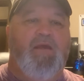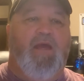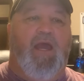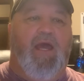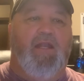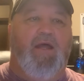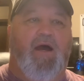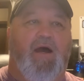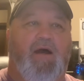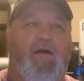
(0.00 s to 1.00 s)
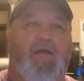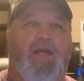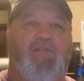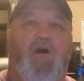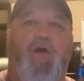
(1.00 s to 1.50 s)
and uh,
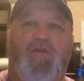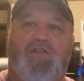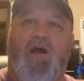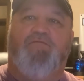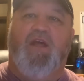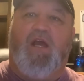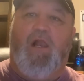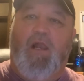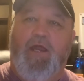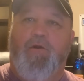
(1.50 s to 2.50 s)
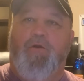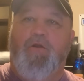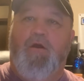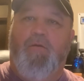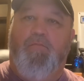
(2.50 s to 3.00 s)
it's all the stuff that
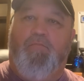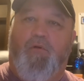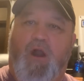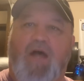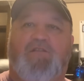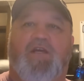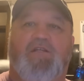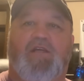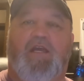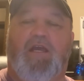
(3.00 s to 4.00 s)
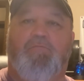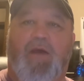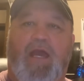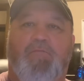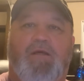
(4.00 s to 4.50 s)
cleared processing and
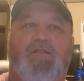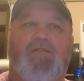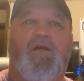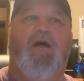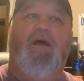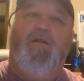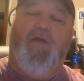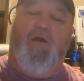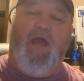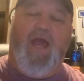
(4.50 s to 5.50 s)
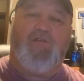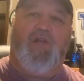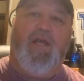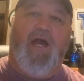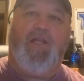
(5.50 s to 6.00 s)
payments that
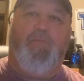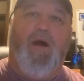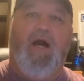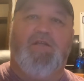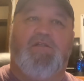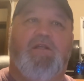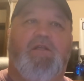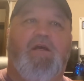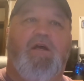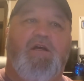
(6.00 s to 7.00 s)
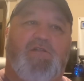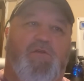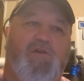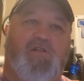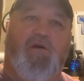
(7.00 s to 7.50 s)
actually got deposited. So
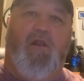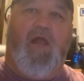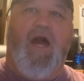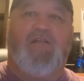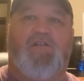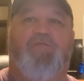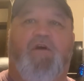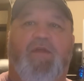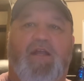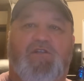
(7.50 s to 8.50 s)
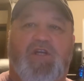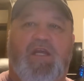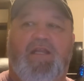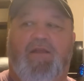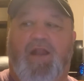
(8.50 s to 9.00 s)
there's still a lot of stuff on that
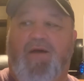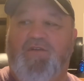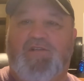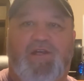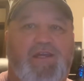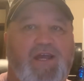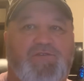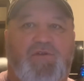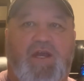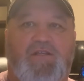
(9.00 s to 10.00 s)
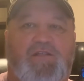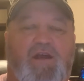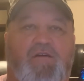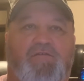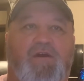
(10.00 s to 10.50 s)
sheet. And then obviously yesterday's
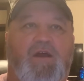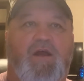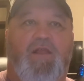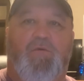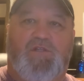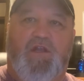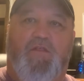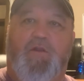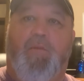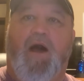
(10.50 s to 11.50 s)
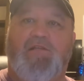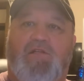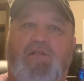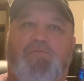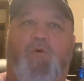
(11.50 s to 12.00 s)
stuff. There was another
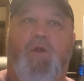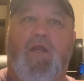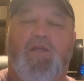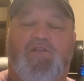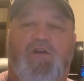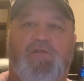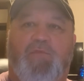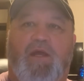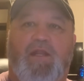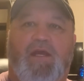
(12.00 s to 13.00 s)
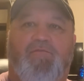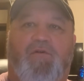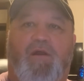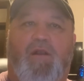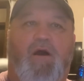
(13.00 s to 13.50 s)
deposit this morning. It shows pending
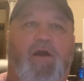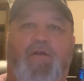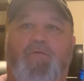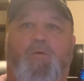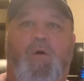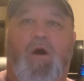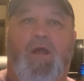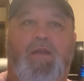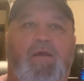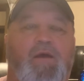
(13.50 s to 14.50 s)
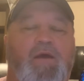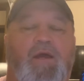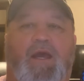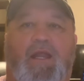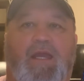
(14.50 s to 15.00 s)
for 101.
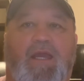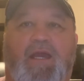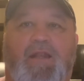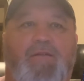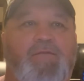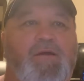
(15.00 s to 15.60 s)
And again,